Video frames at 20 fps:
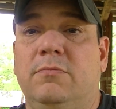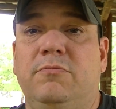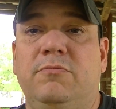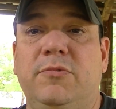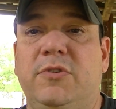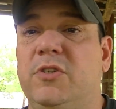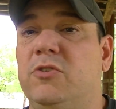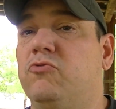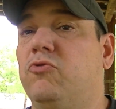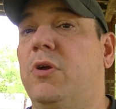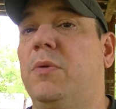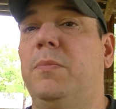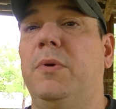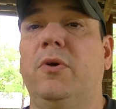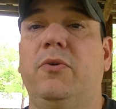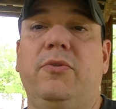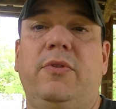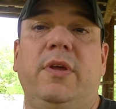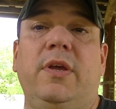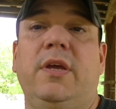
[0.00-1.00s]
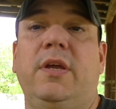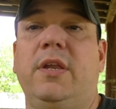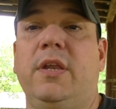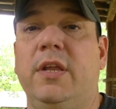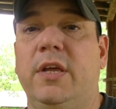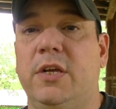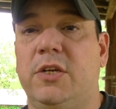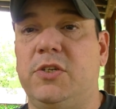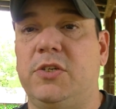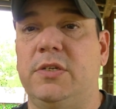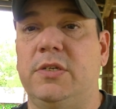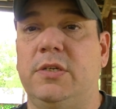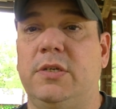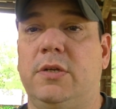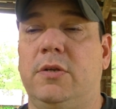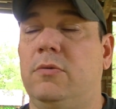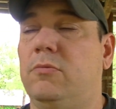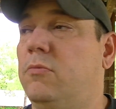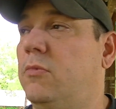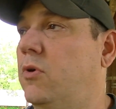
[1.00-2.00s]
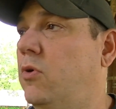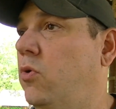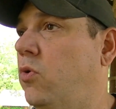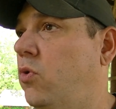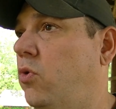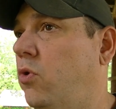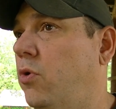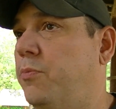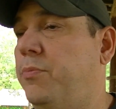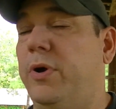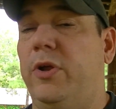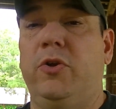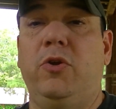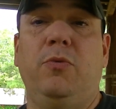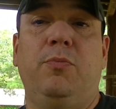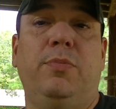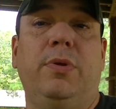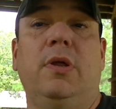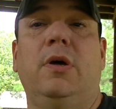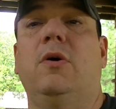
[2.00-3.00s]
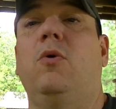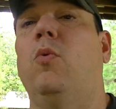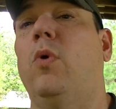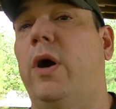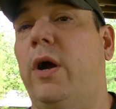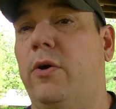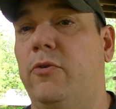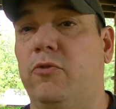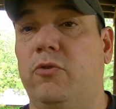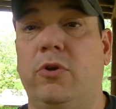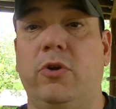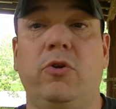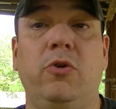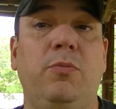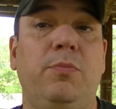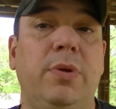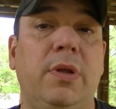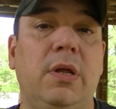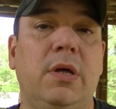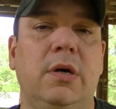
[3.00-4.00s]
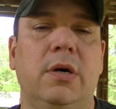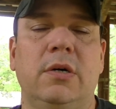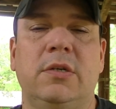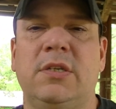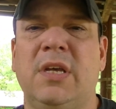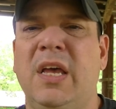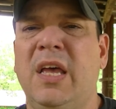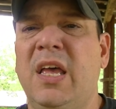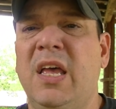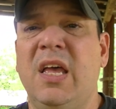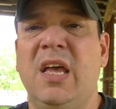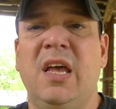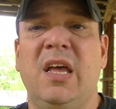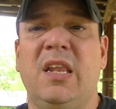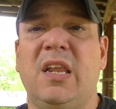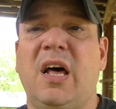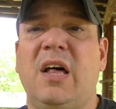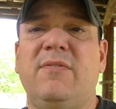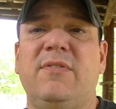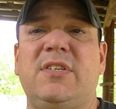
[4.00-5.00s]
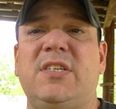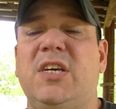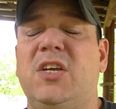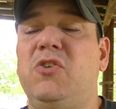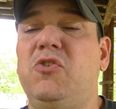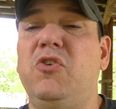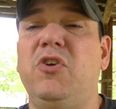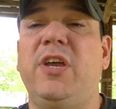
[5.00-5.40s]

just rebuilt the ignition or put new plug wires on it, new plugs. And all of a sudden you